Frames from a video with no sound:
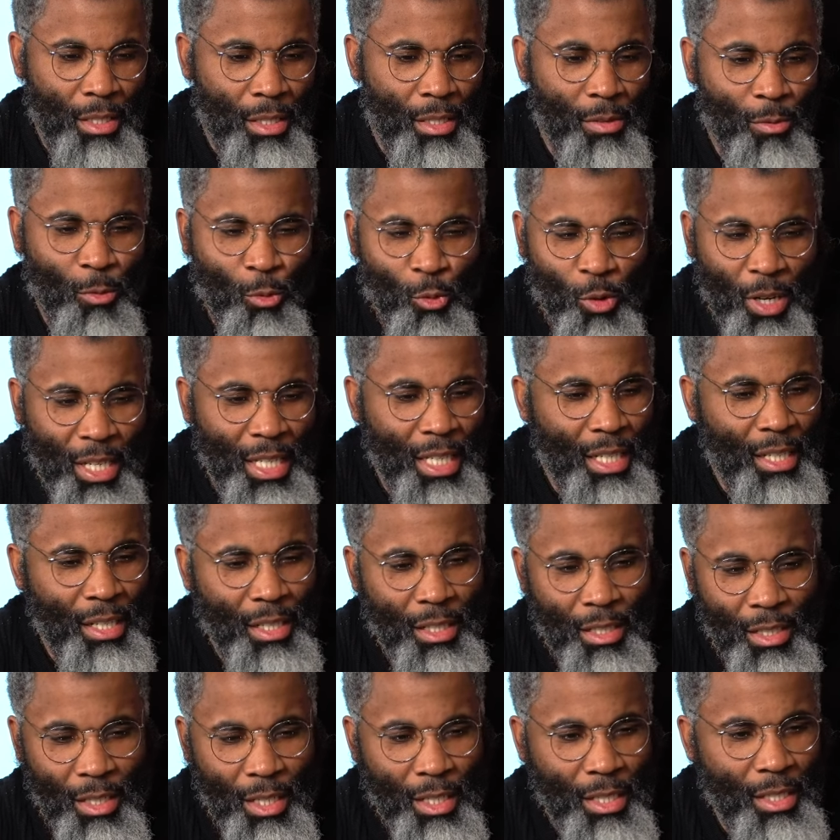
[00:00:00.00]
running
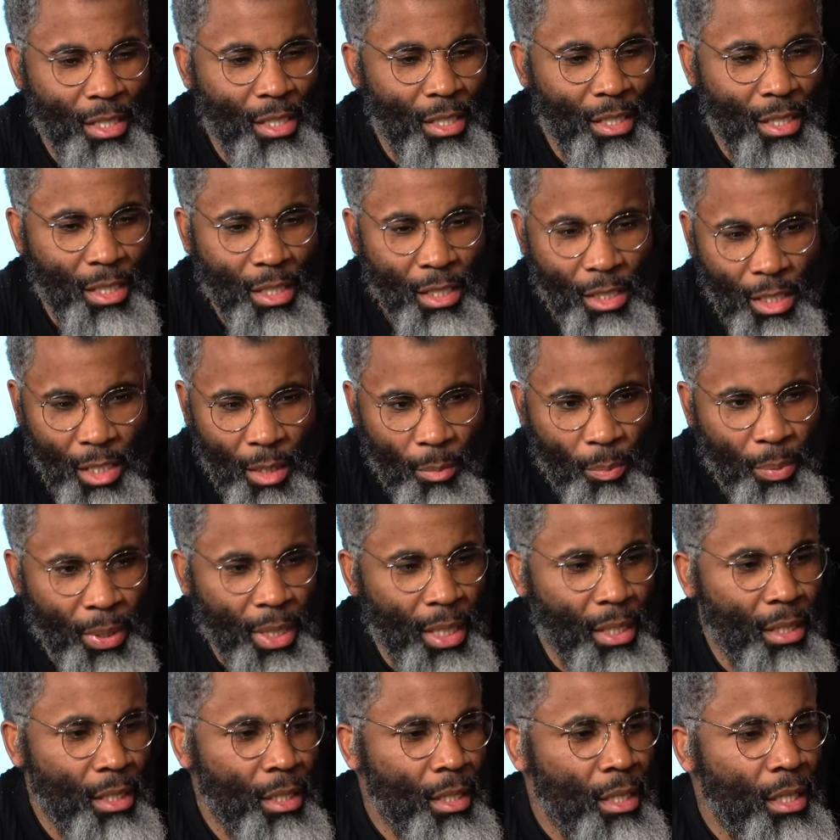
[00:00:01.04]
and the jumping,
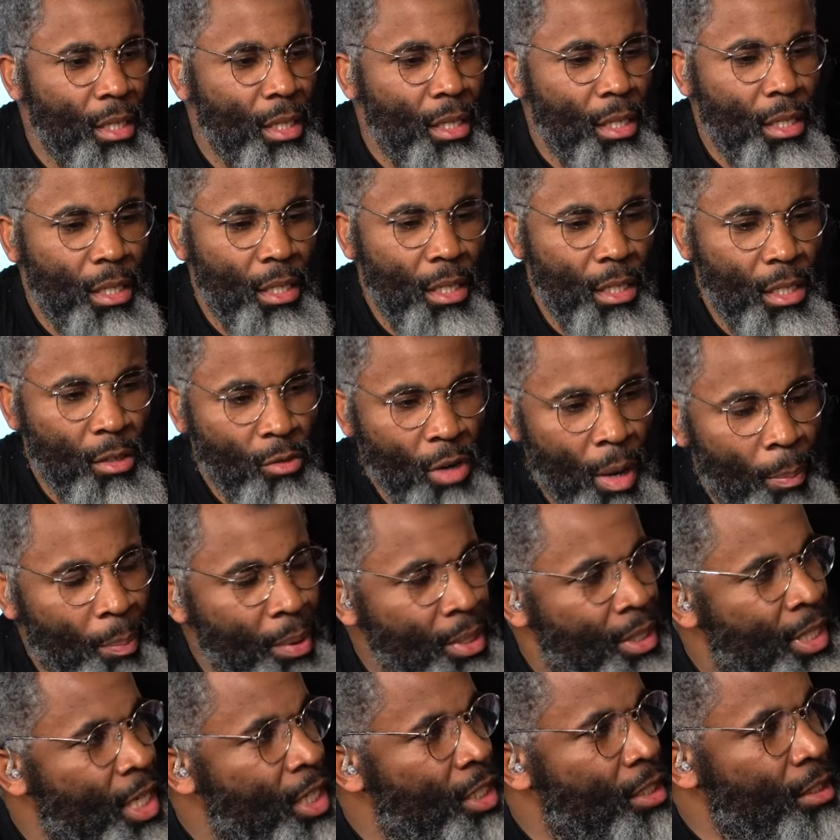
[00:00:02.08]
the
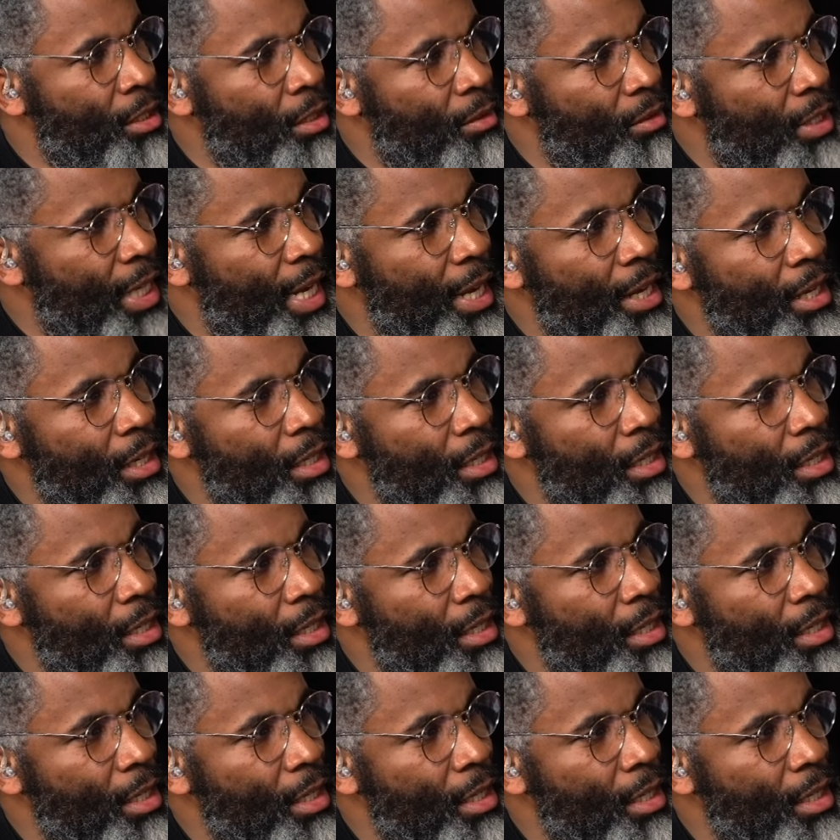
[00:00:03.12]
repetition of that.